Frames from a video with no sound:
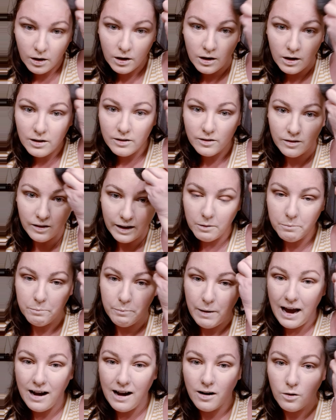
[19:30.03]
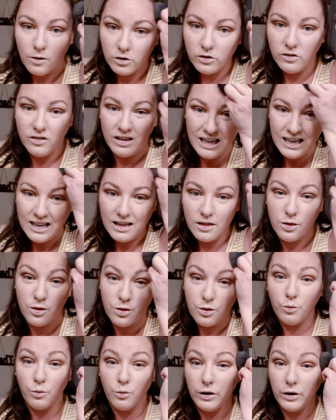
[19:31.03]
It's like a backwards
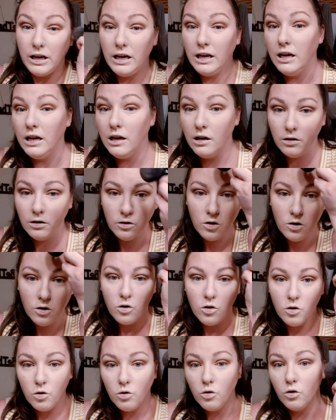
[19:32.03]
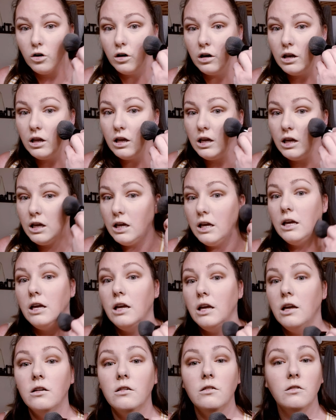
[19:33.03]
3 or an
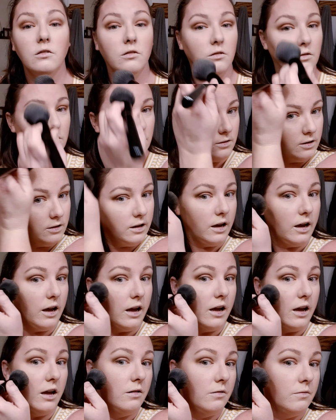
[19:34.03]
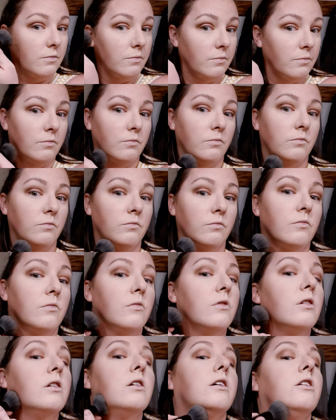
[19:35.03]
E, okay?
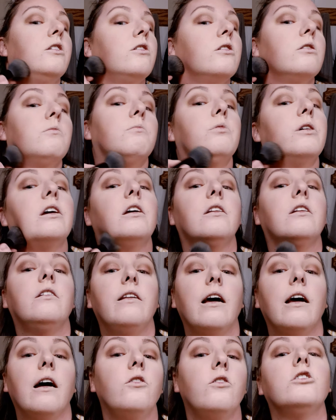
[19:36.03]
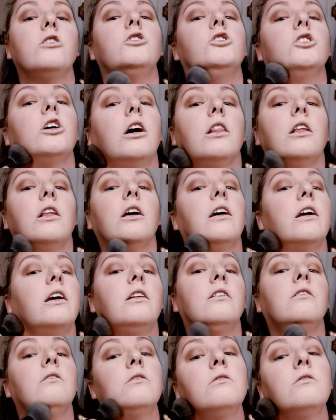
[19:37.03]
And you can bring it down your jawline.